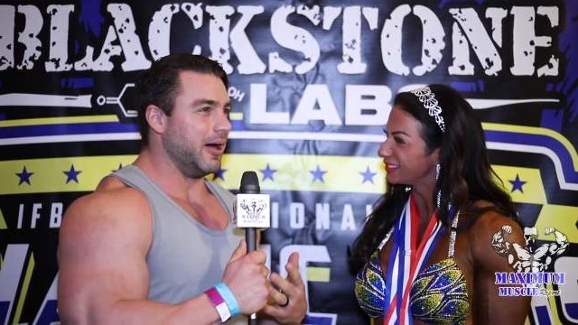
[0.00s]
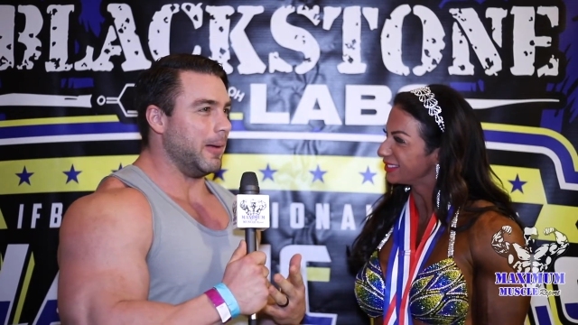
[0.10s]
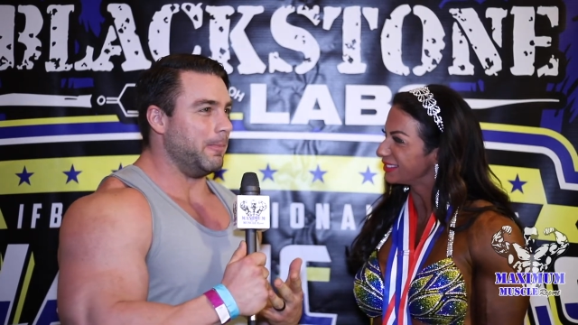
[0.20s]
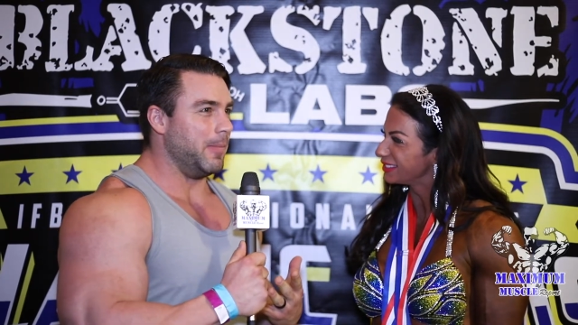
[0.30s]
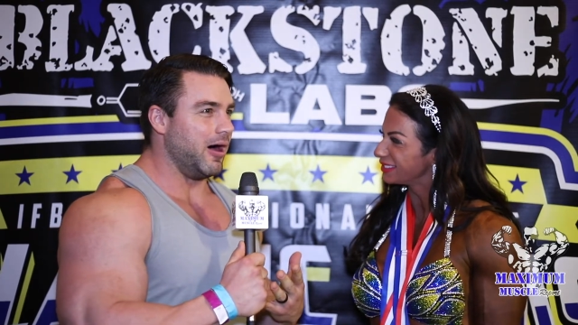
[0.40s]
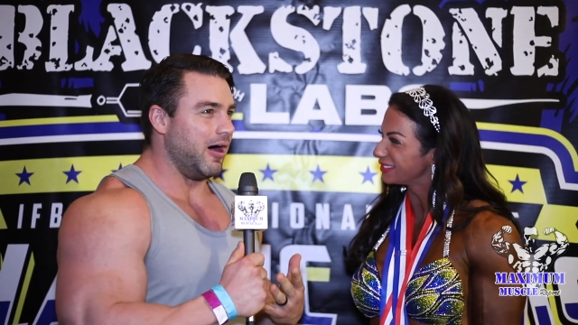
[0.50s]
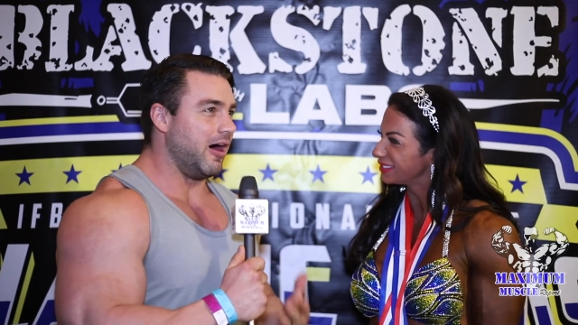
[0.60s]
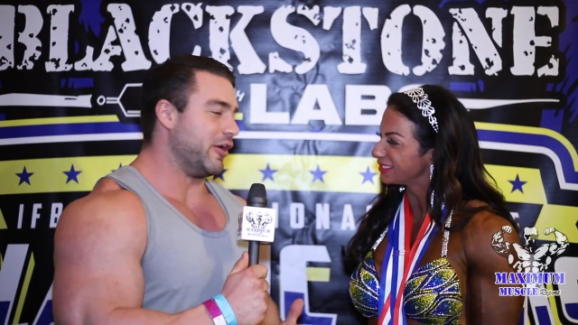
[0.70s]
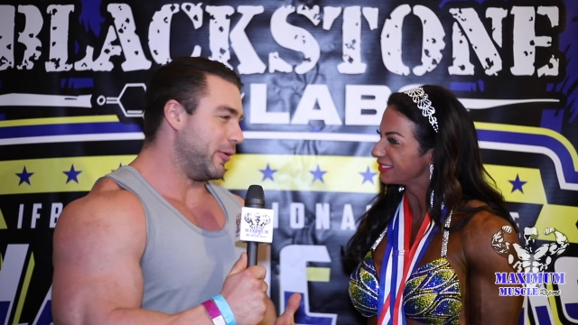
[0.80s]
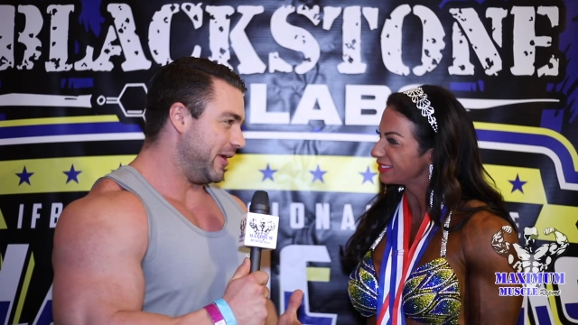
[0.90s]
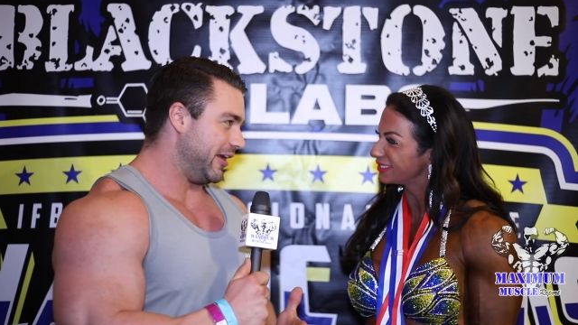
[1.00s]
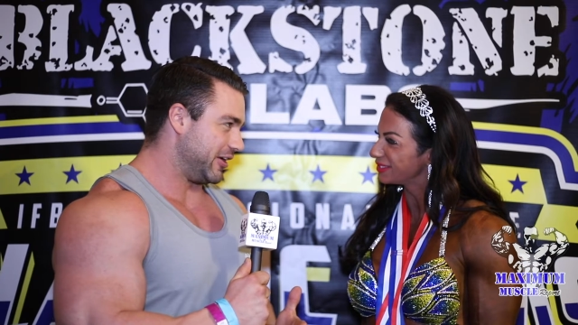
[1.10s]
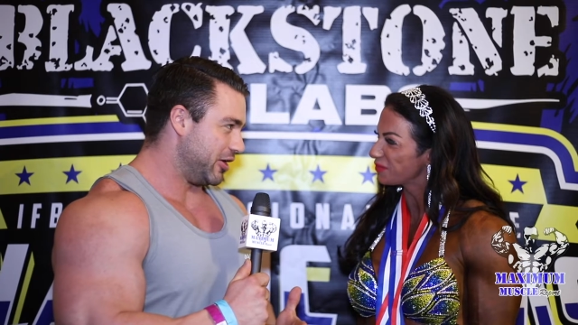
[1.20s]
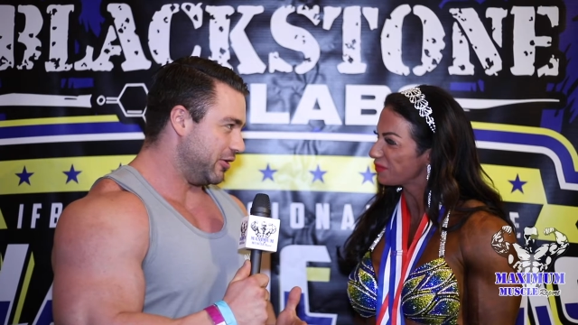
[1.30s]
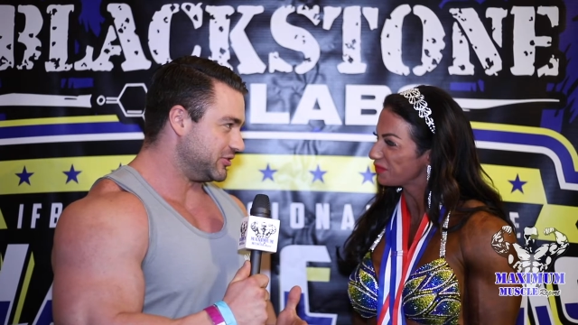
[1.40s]
Speaker 1: an honor being a
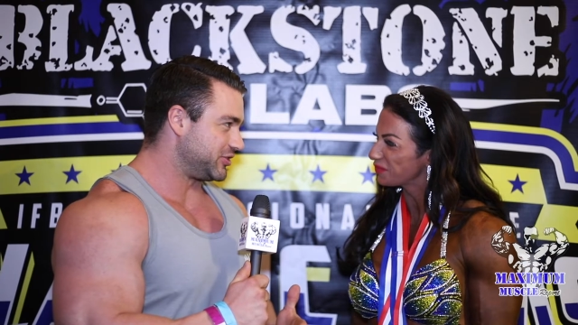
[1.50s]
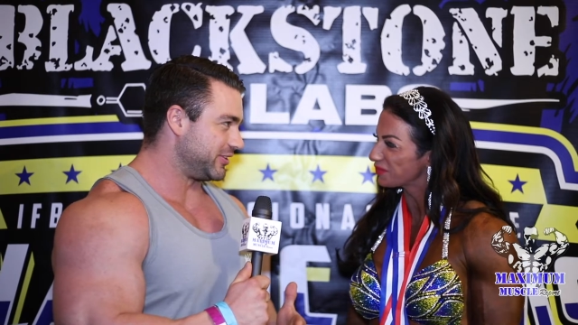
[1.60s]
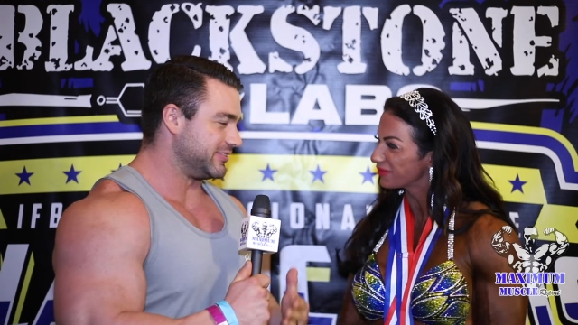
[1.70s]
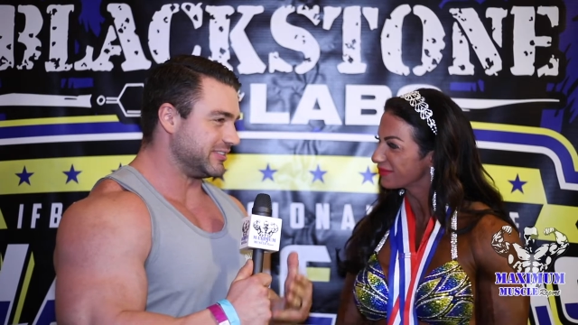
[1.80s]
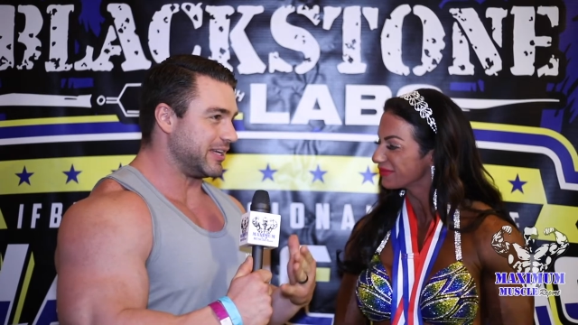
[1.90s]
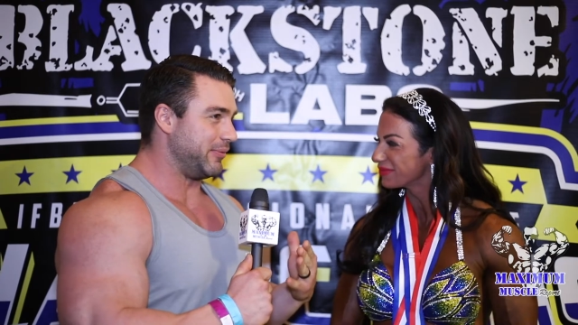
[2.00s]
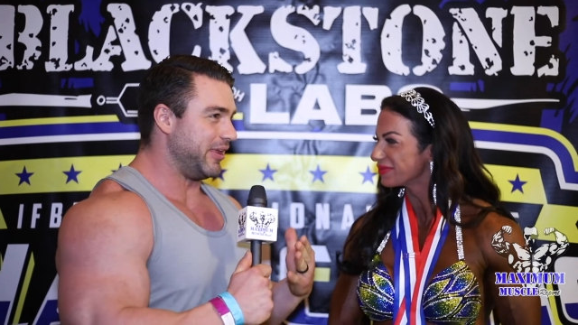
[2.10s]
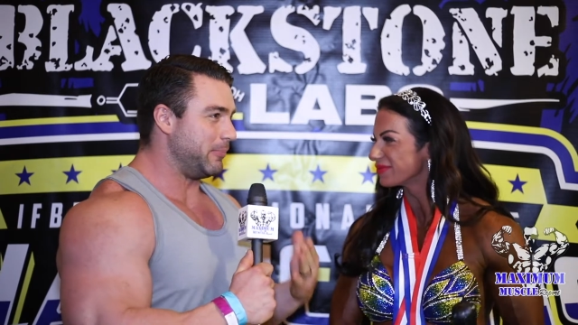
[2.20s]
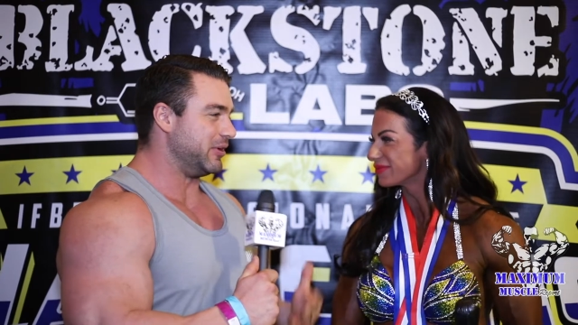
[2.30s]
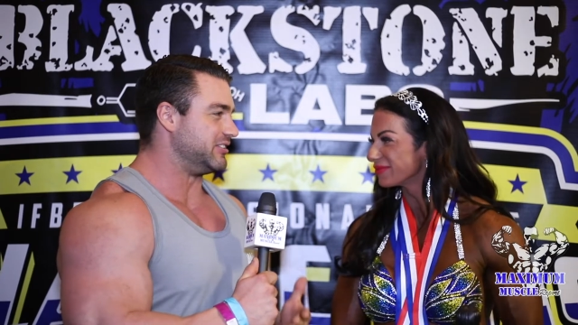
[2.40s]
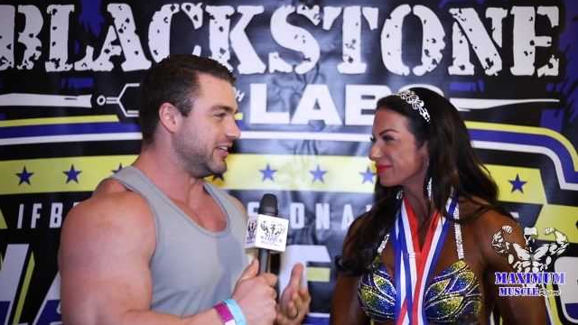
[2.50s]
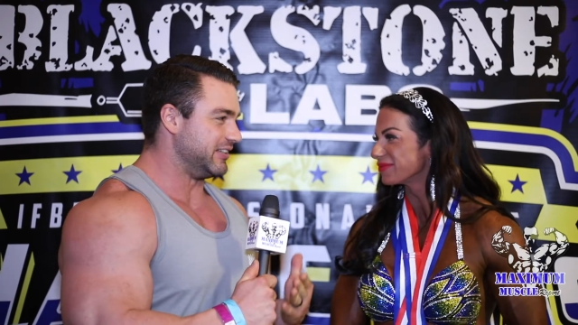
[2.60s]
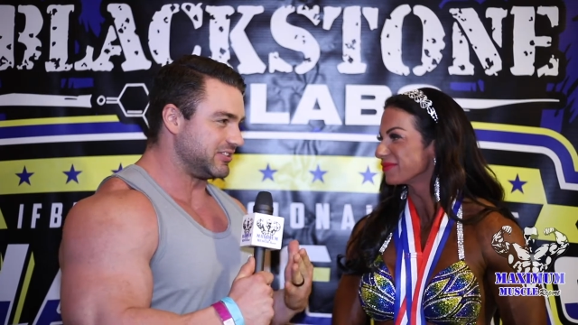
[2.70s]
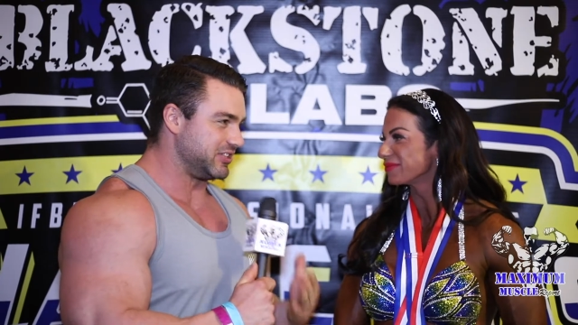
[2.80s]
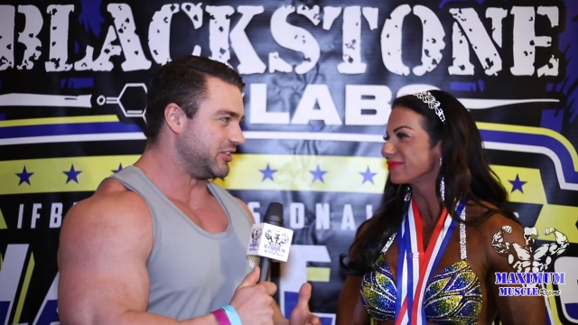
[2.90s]
coach to somebody that puts
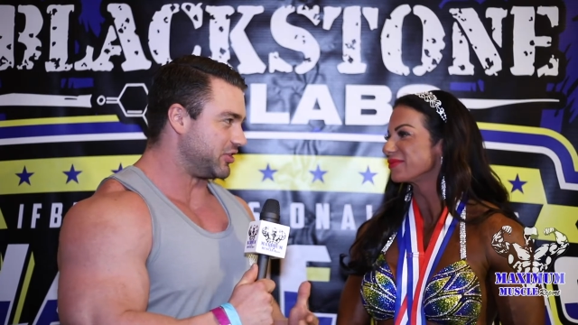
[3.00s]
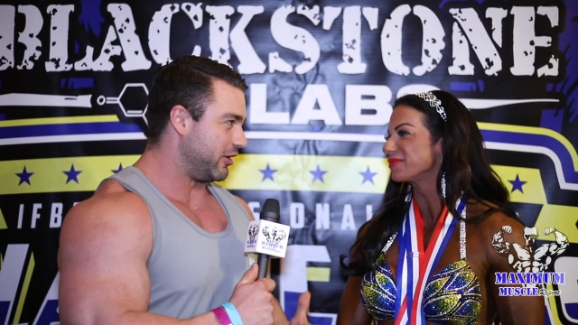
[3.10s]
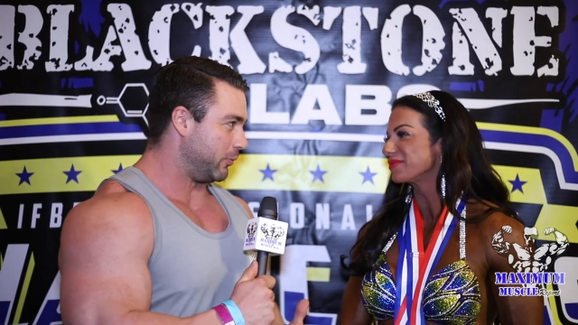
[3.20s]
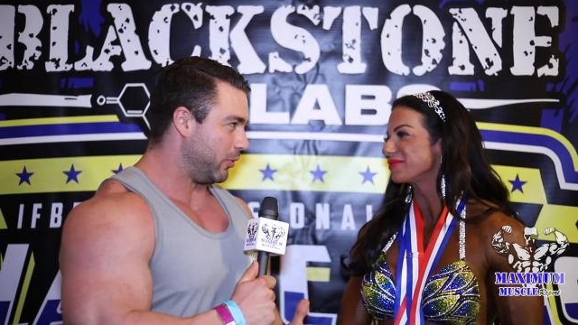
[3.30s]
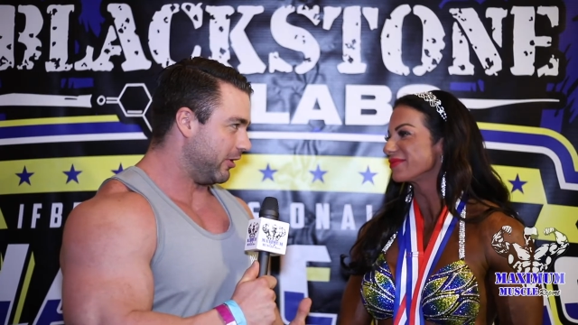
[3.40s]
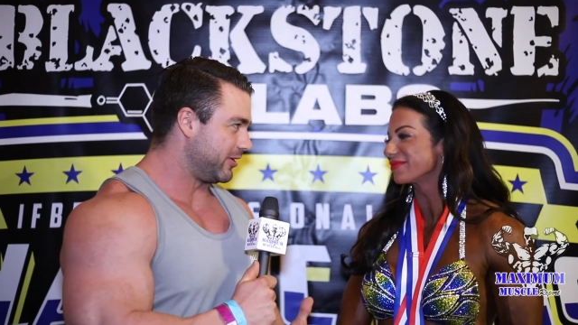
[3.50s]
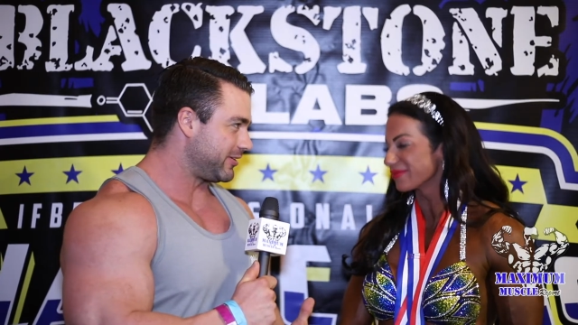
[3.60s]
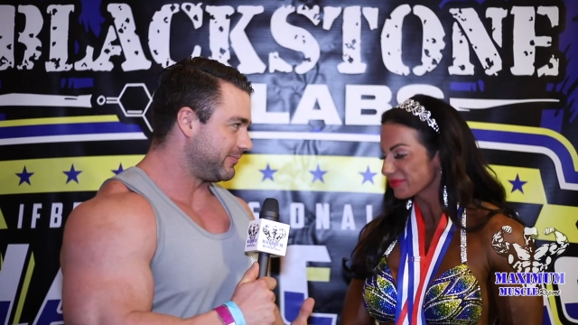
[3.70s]
in such hard work